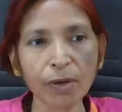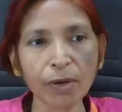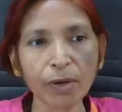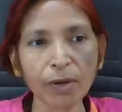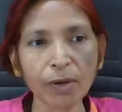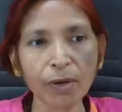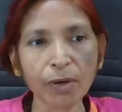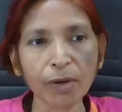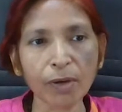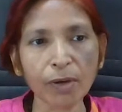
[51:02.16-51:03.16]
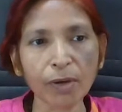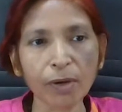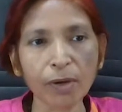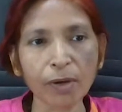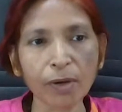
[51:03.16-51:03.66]
and transactions.
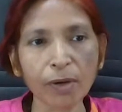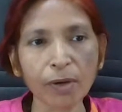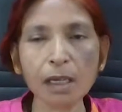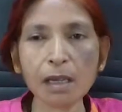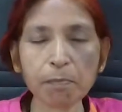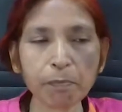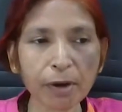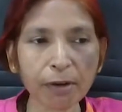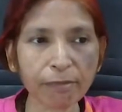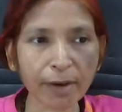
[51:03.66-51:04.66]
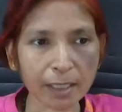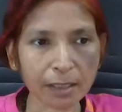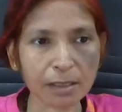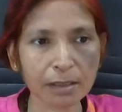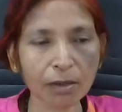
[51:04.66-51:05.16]
The
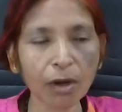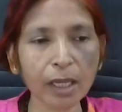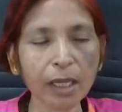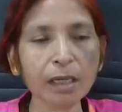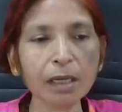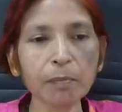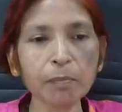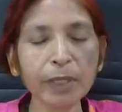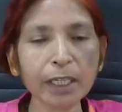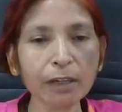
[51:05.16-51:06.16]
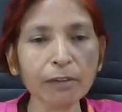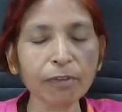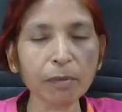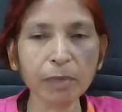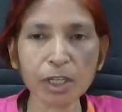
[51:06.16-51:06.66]
imperfect or incomplete
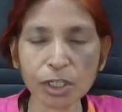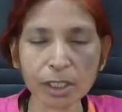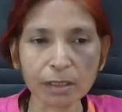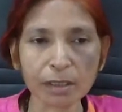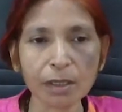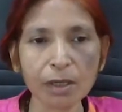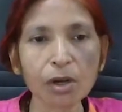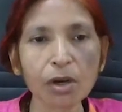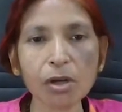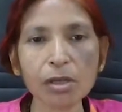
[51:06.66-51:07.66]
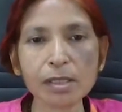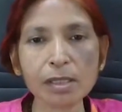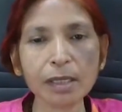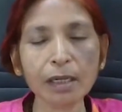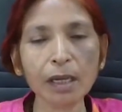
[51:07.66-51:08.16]
information
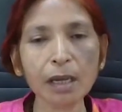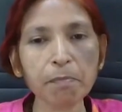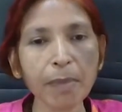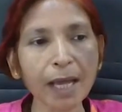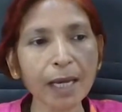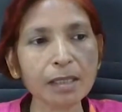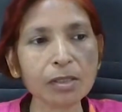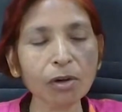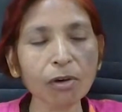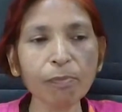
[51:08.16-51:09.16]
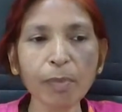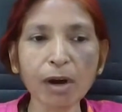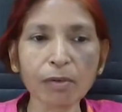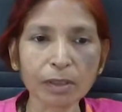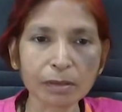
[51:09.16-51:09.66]
causes an imbalance of
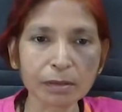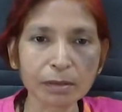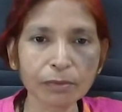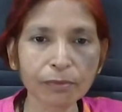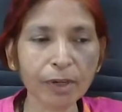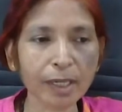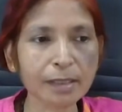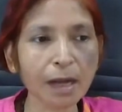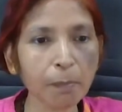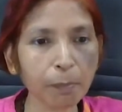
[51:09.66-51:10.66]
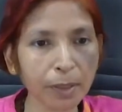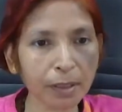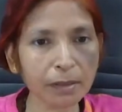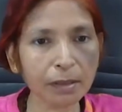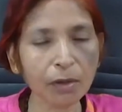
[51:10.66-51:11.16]
power. For
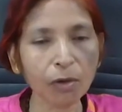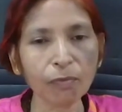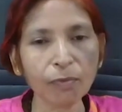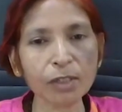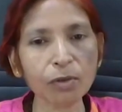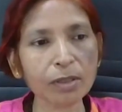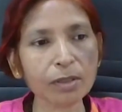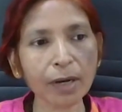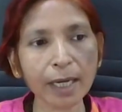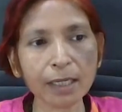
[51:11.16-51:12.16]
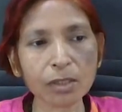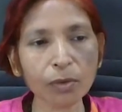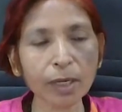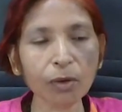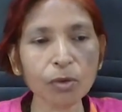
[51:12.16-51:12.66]
example, when you are trying
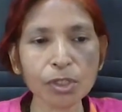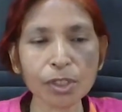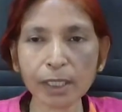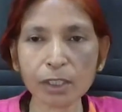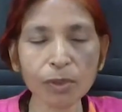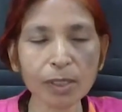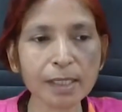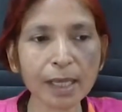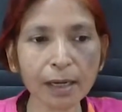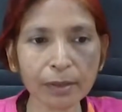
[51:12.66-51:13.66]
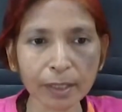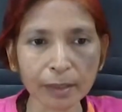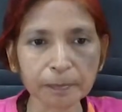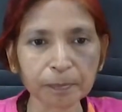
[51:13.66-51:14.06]
to negotiate your salary,